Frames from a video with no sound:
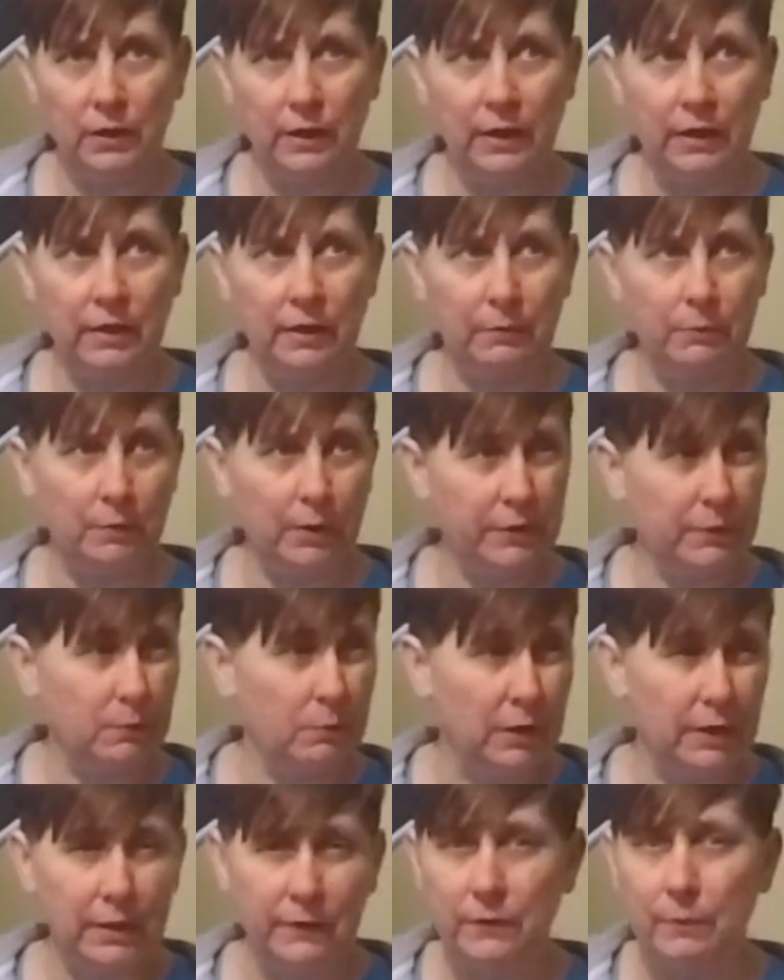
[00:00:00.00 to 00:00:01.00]
I think
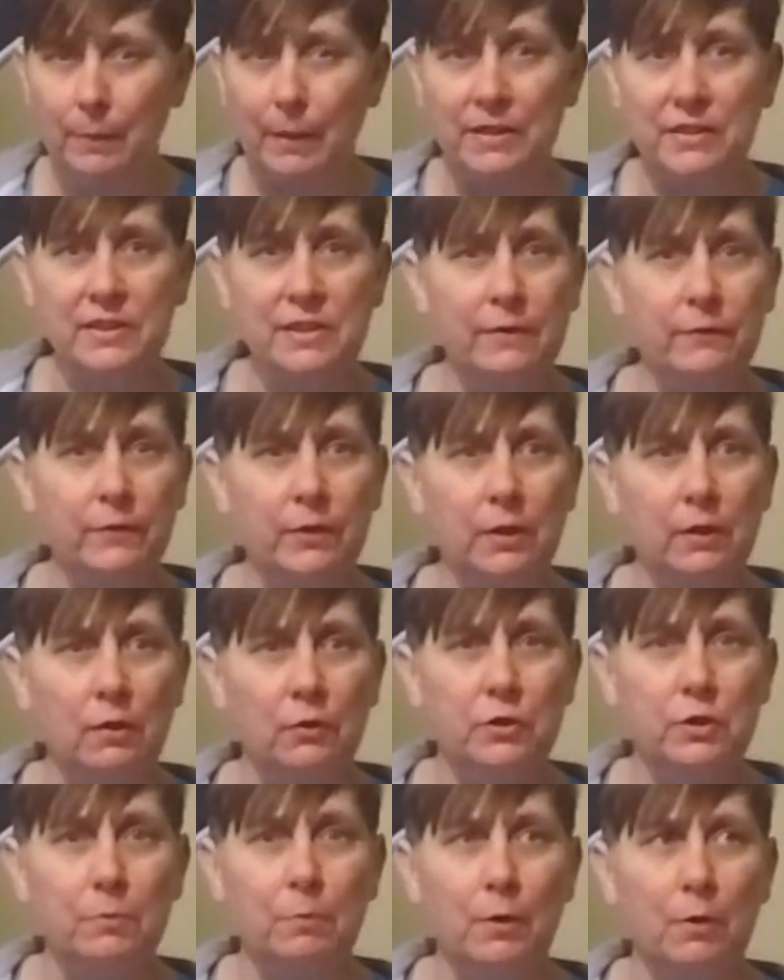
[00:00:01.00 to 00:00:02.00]
we're leaving about 7
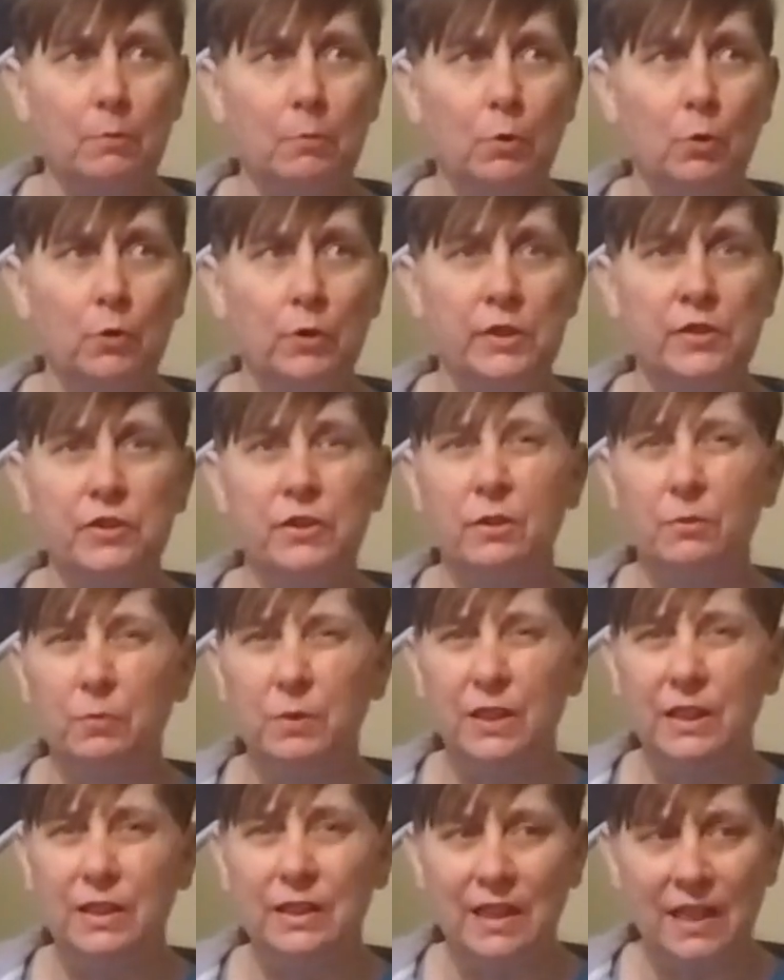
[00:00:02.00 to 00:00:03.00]
o'clock tomorrow morning so that we
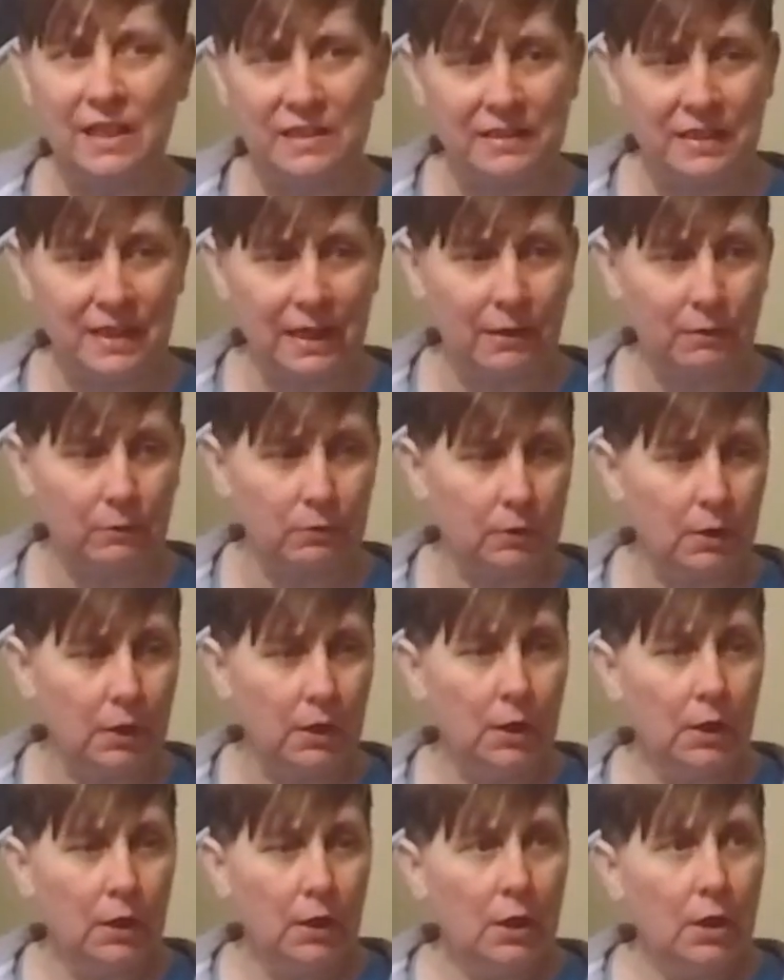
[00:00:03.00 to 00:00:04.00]
can get down
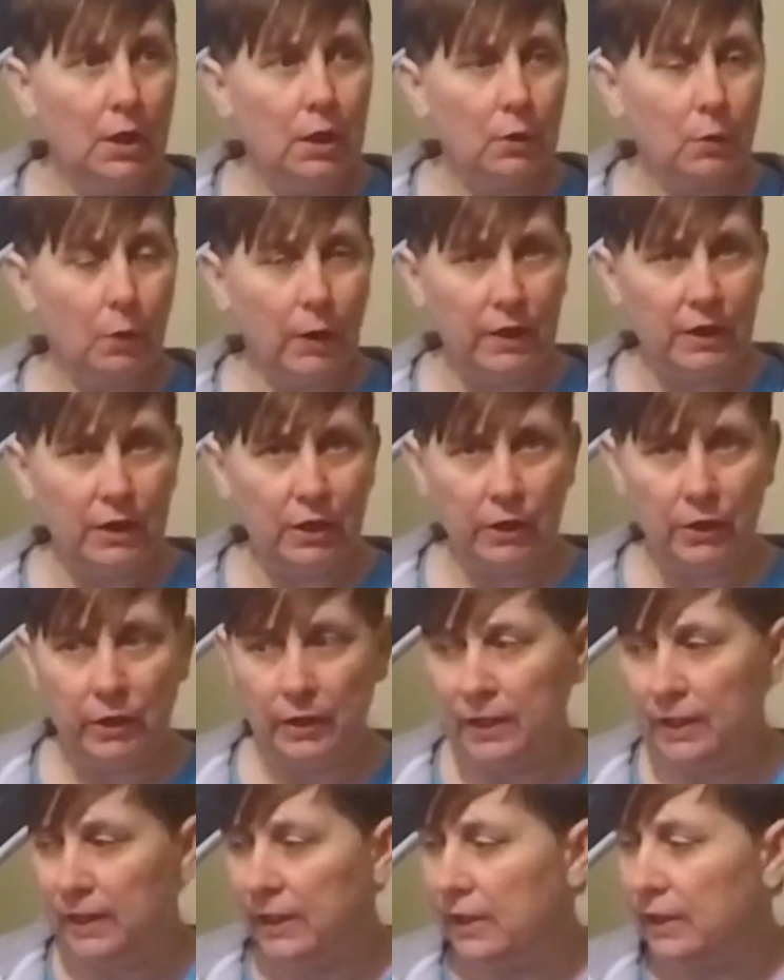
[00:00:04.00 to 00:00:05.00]
quite
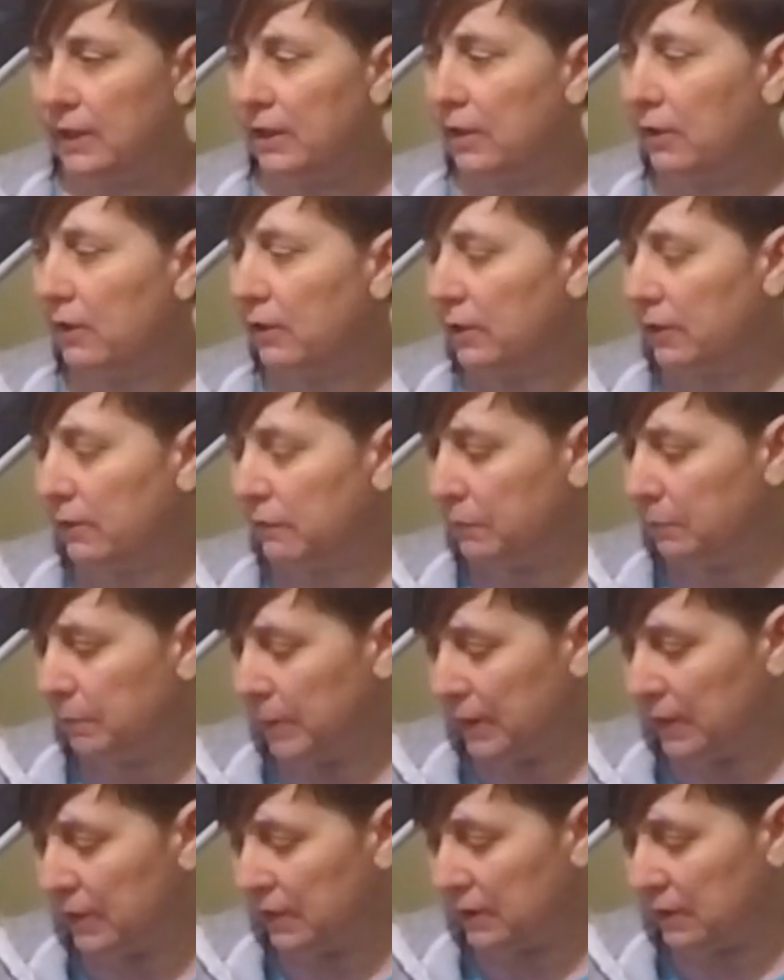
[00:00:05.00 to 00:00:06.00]
early. I've
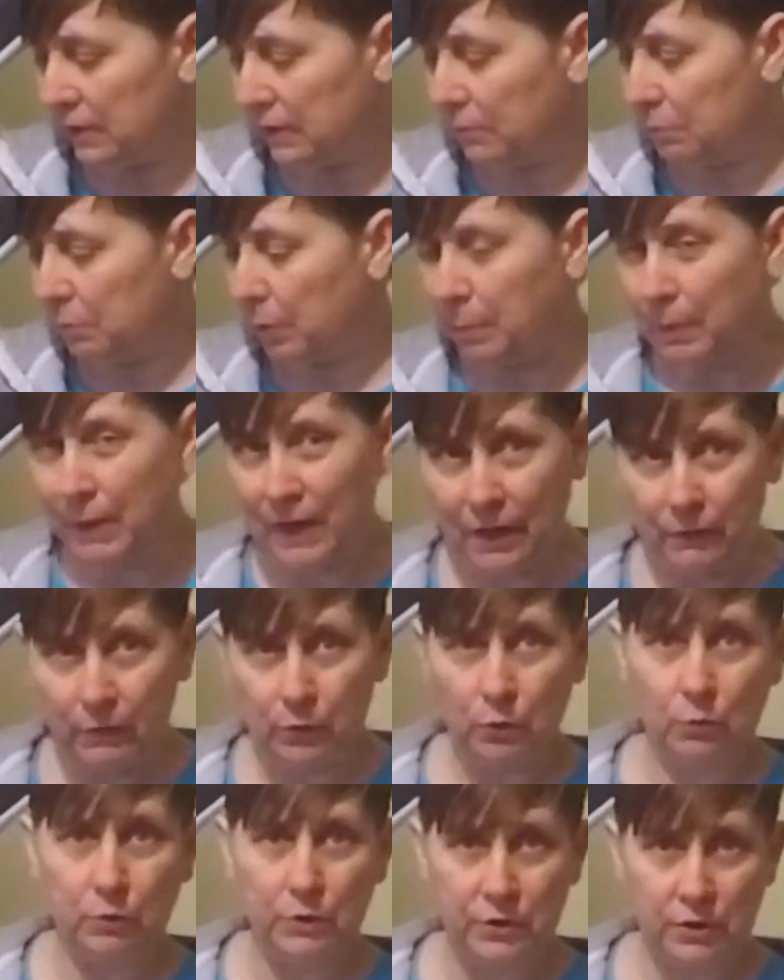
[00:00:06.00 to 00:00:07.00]
been
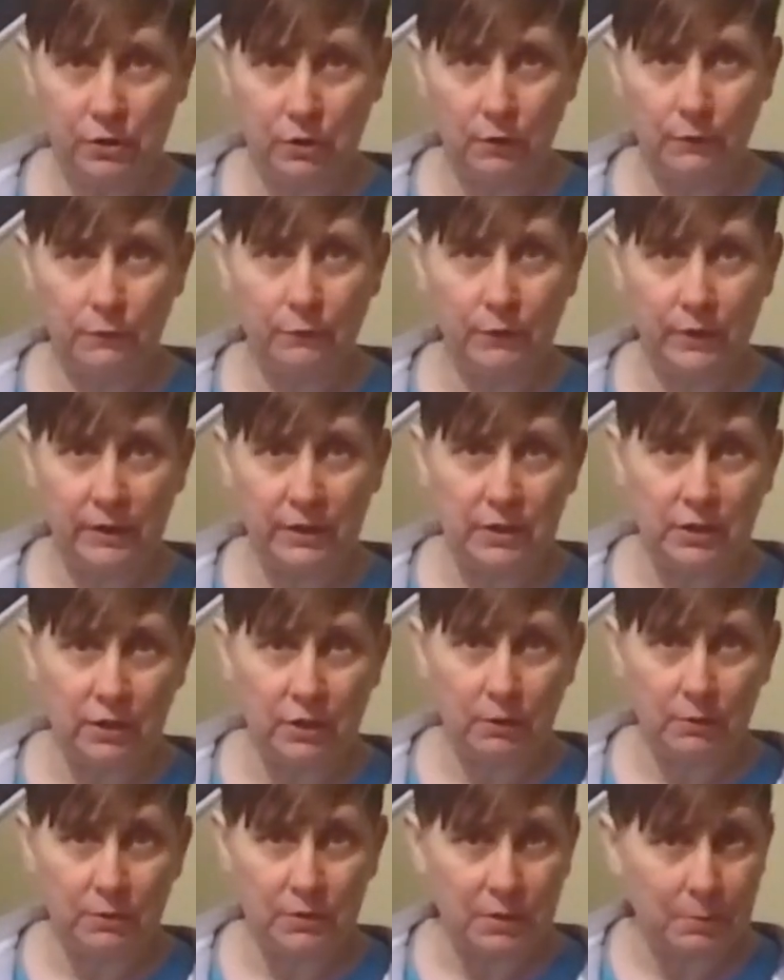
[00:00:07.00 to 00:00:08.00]
preparing all the stuff ready to
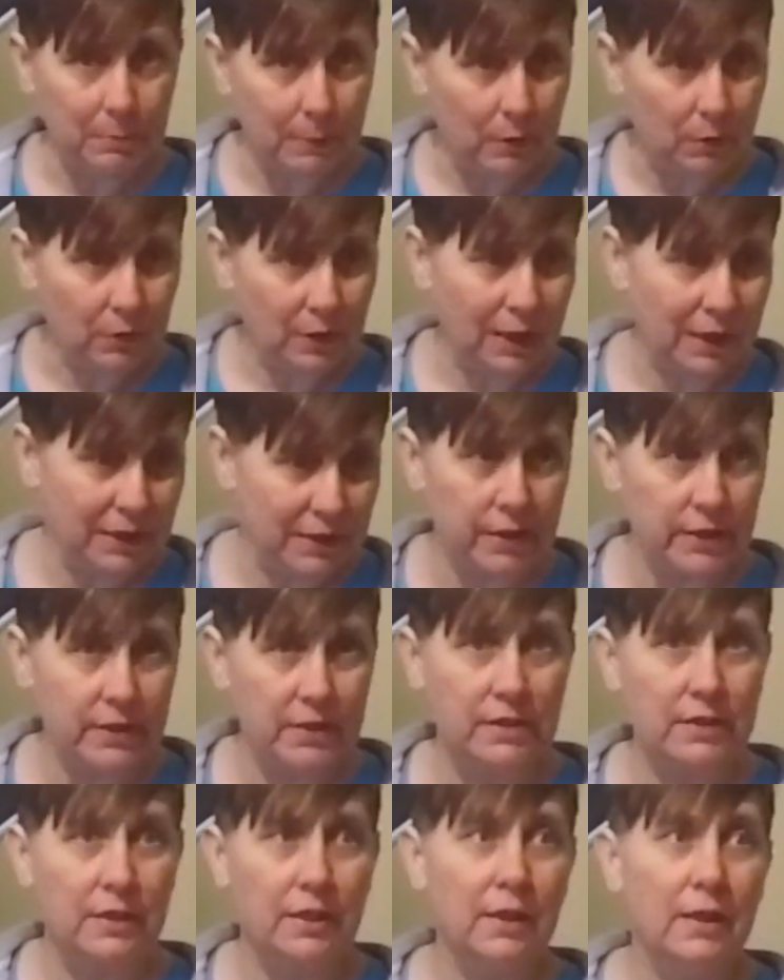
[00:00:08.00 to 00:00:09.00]
go onto metal
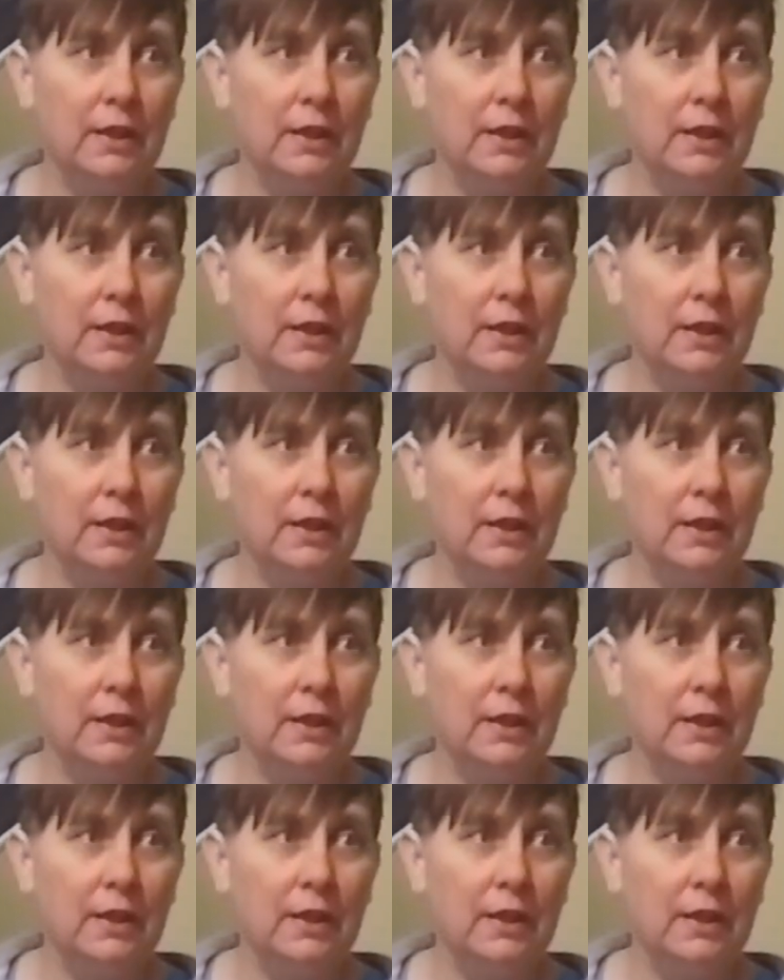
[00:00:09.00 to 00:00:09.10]
clays.